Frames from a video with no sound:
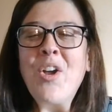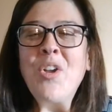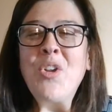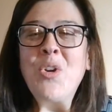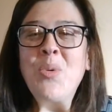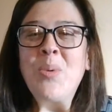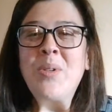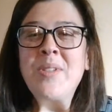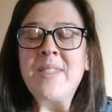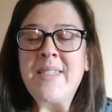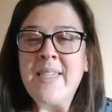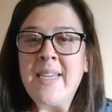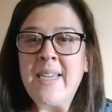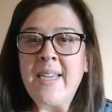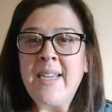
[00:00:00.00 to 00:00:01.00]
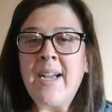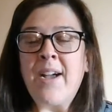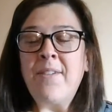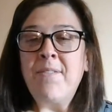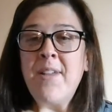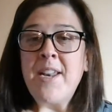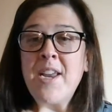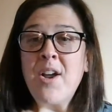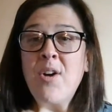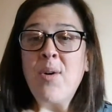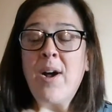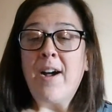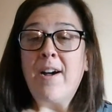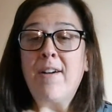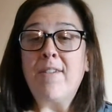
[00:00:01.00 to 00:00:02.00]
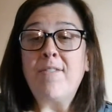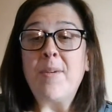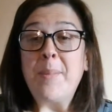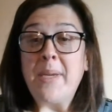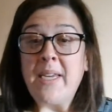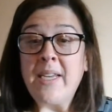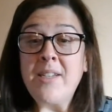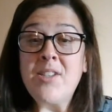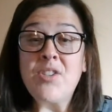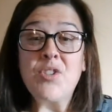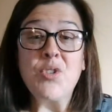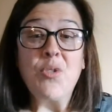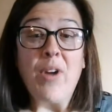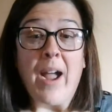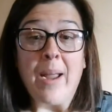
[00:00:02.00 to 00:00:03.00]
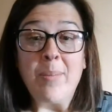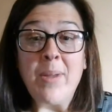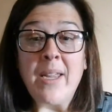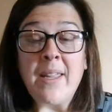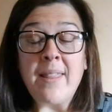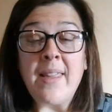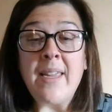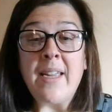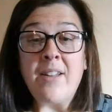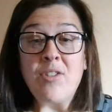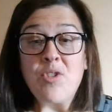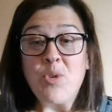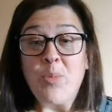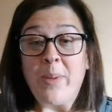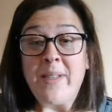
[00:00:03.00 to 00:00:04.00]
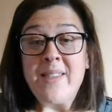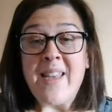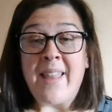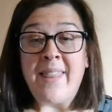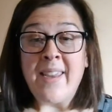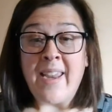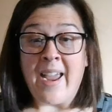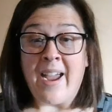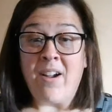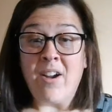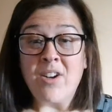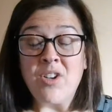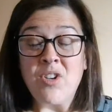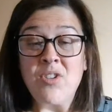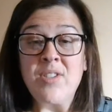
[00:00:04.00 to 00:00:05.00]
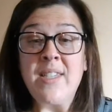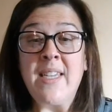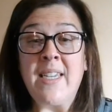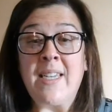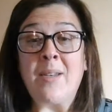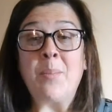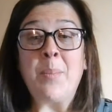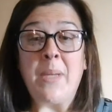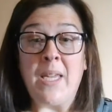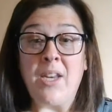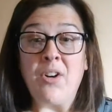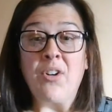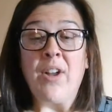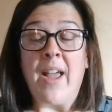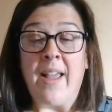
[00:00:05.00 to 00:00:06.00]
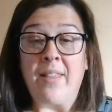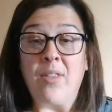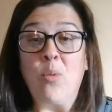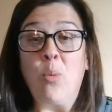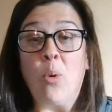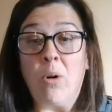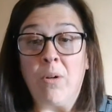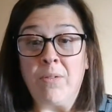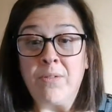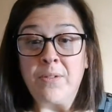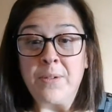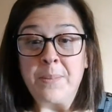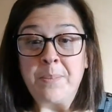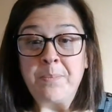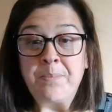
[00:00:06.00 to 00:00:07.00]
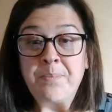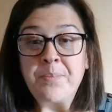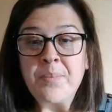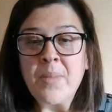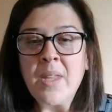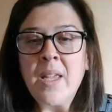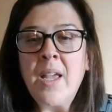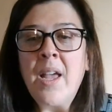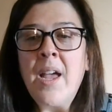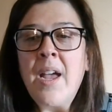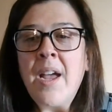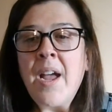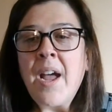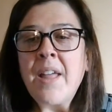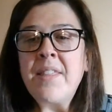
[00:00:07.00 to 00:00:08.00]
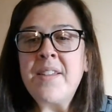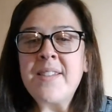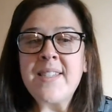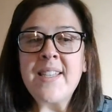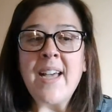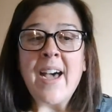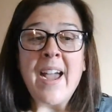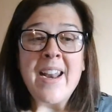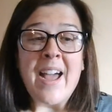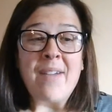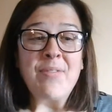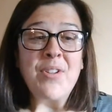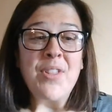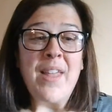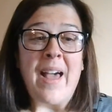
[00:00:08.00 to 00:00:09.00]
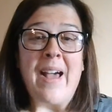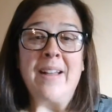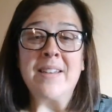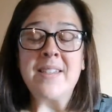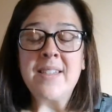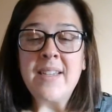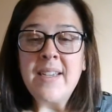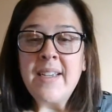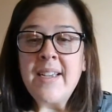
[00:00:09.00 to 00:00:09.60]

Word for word: you will see a video of me describing the instruments and the characters in Peter and the Wolf. The slide after that